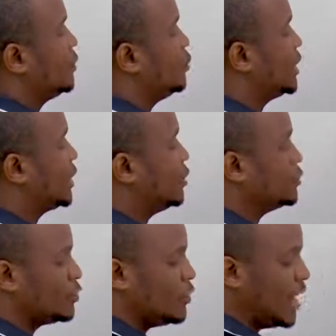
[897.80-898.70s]
We can
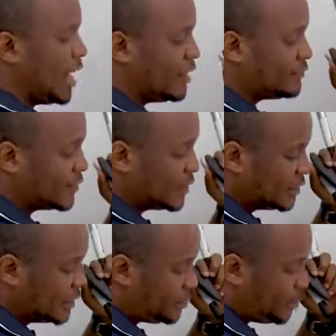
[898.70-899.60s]
also have
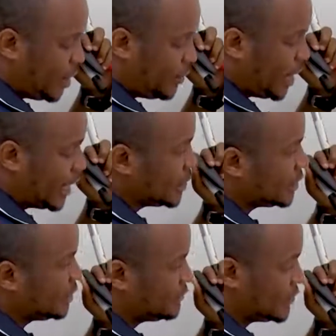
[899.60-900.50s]
the power
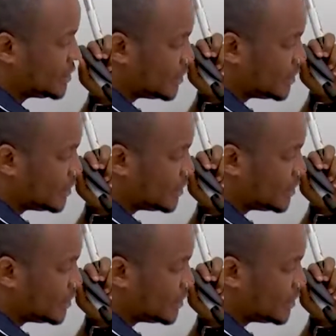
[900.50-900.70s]
if this